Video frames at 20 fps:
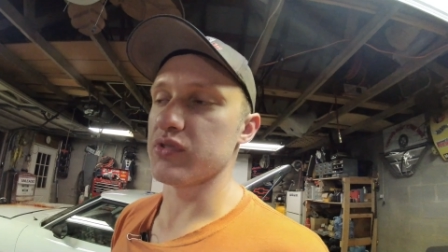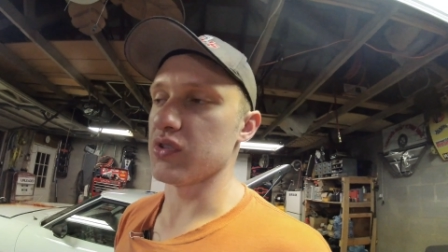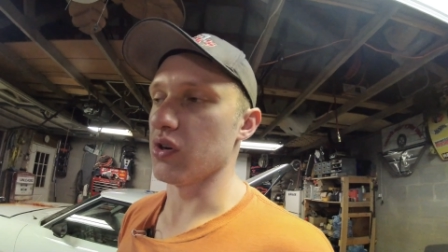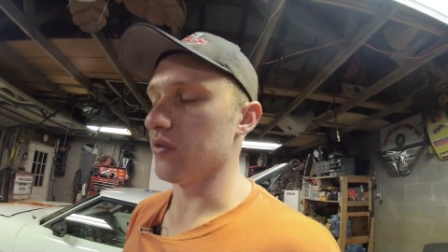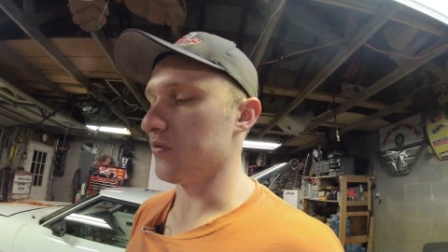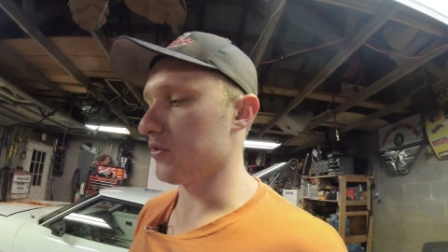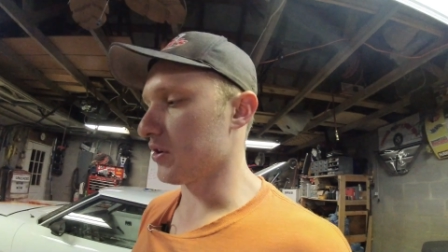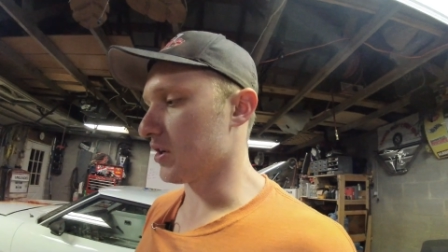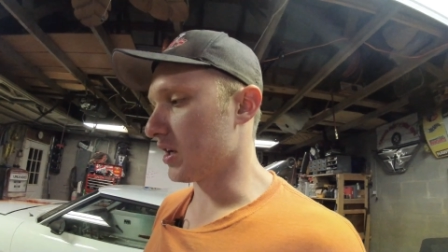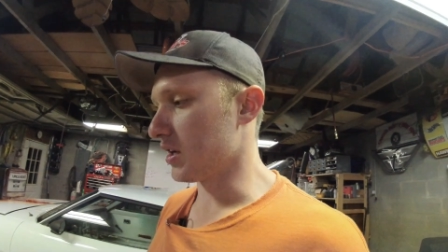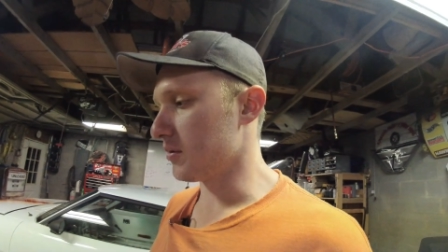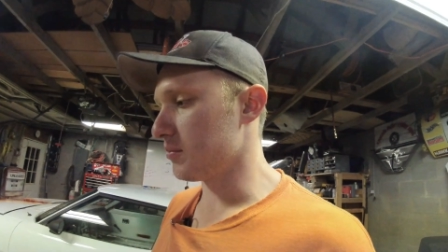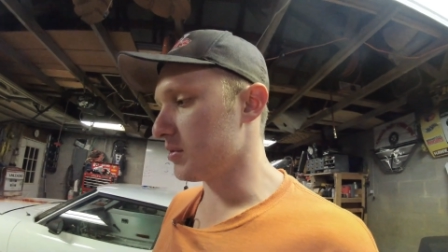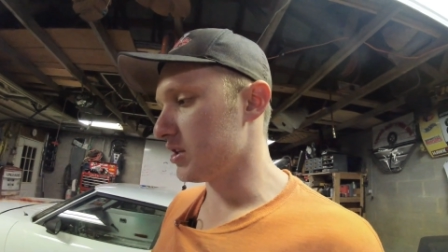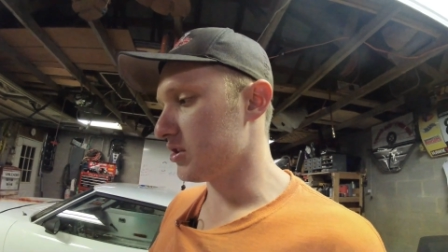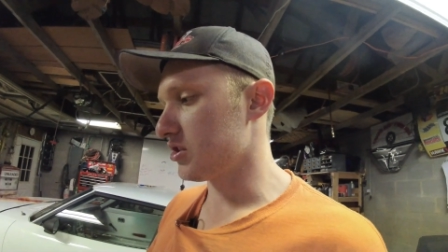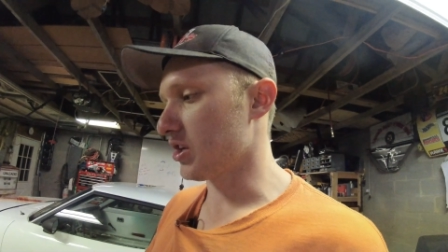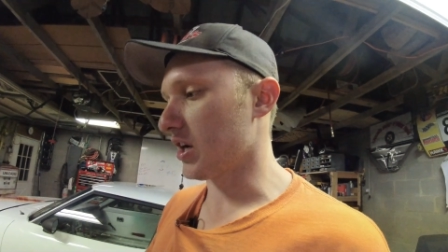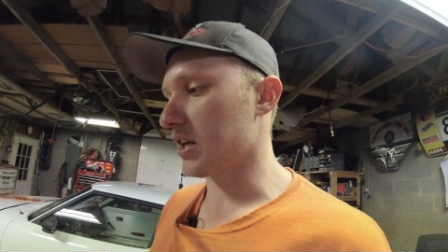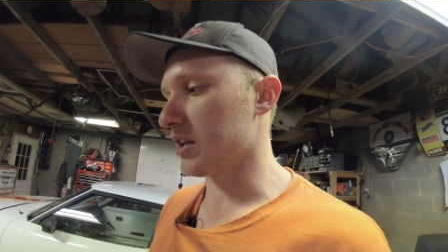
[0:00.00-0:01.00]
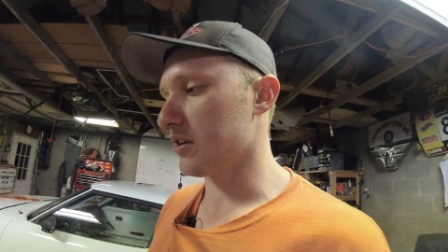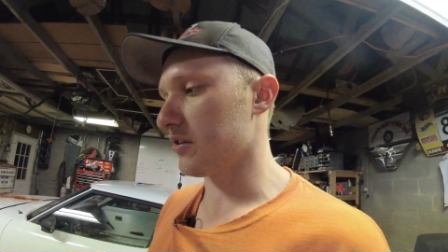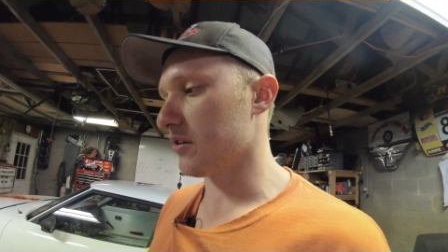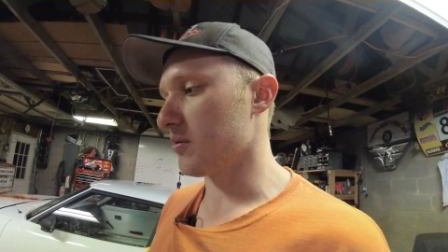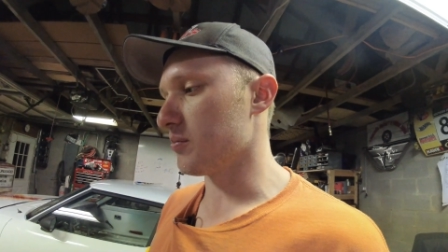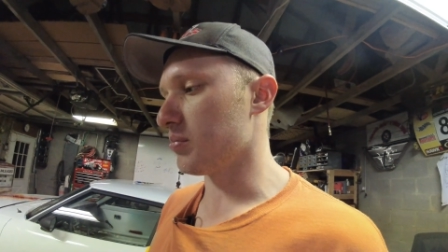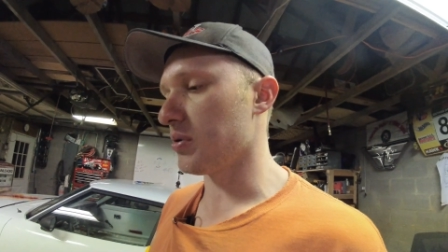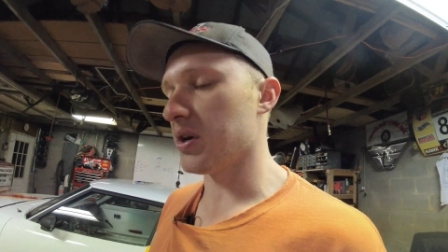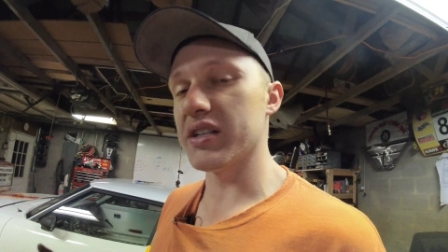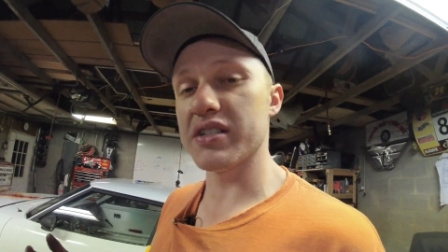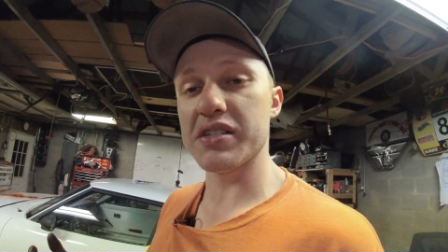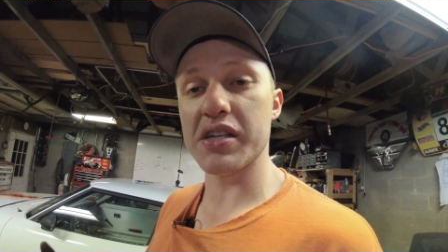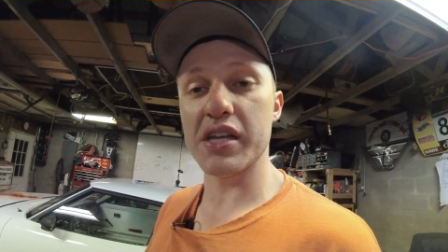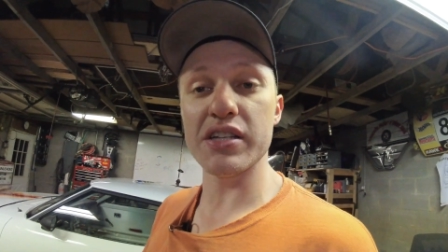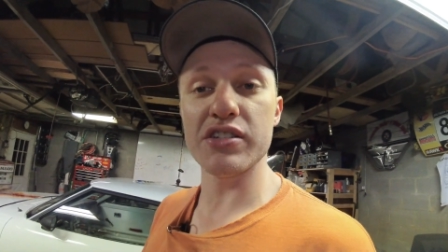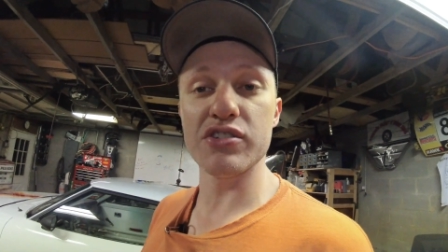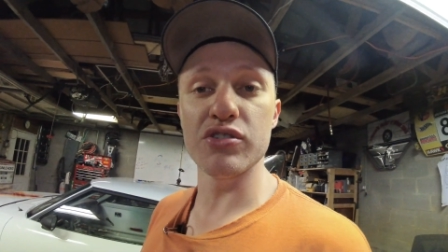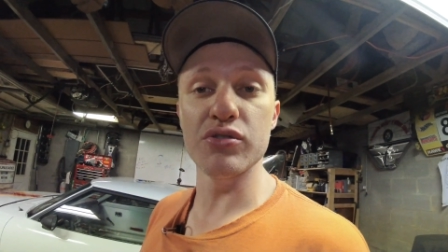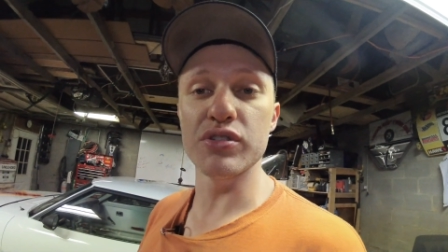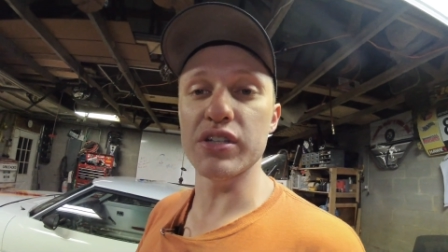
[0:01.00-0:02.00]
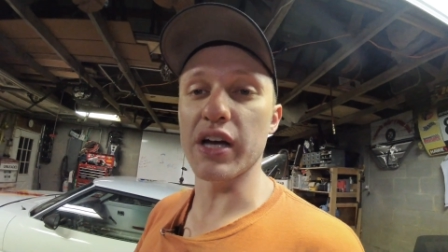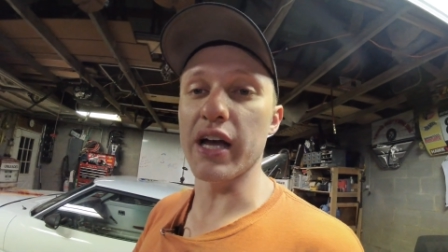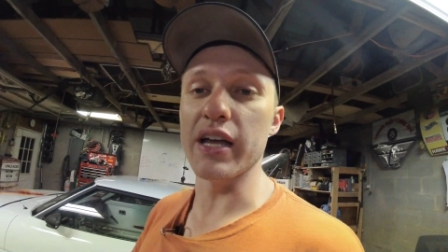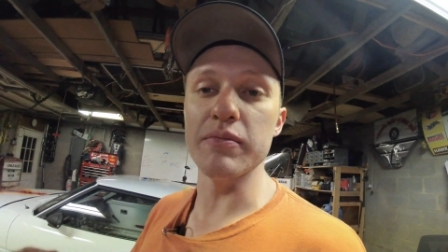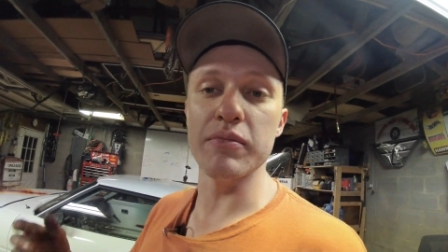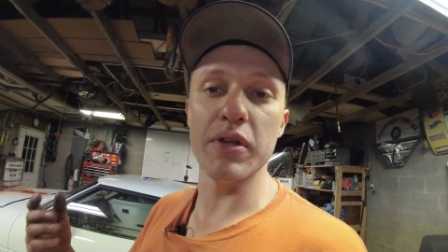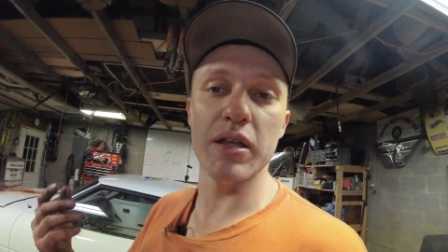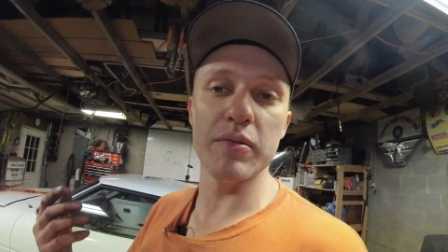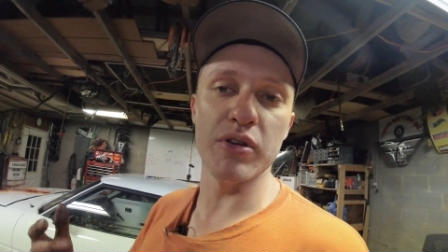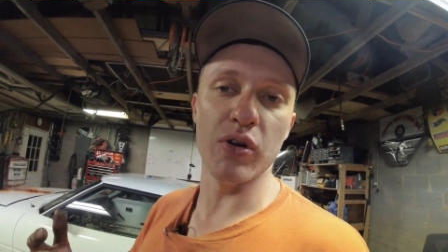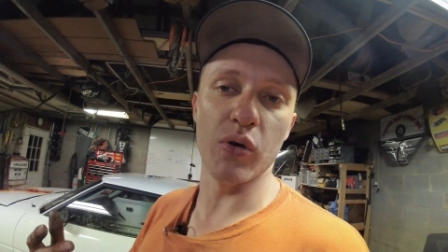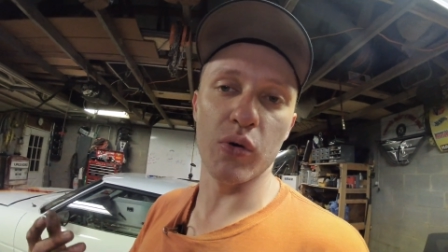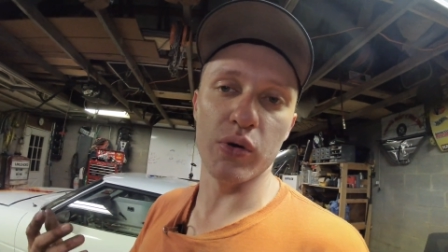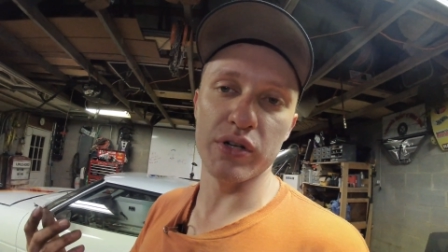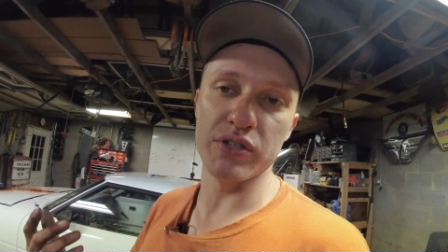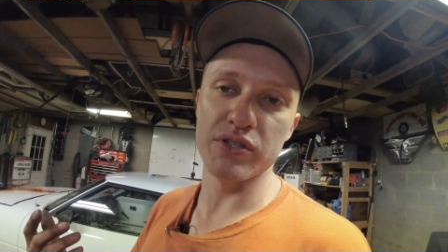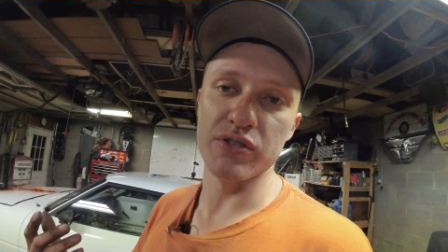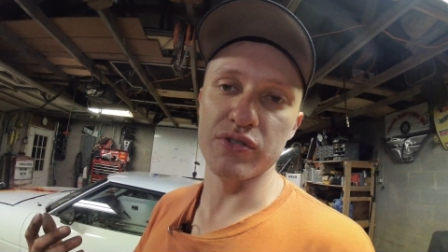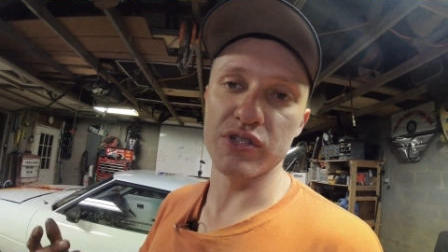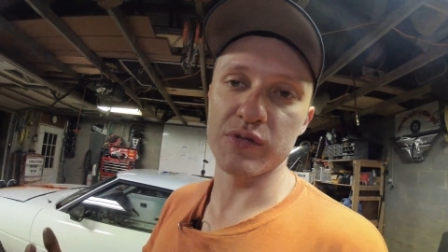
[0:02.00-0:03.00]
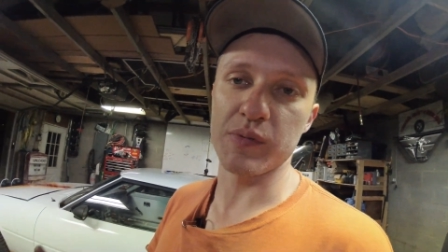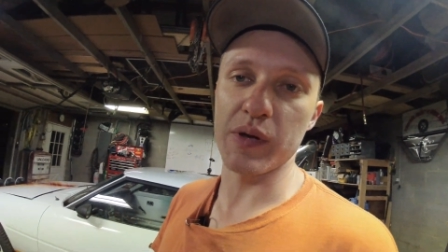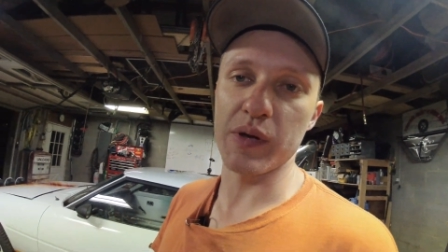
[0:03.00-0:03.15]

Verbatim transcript: So if you're going to be checking your in-place, say it's too tight, maybe order two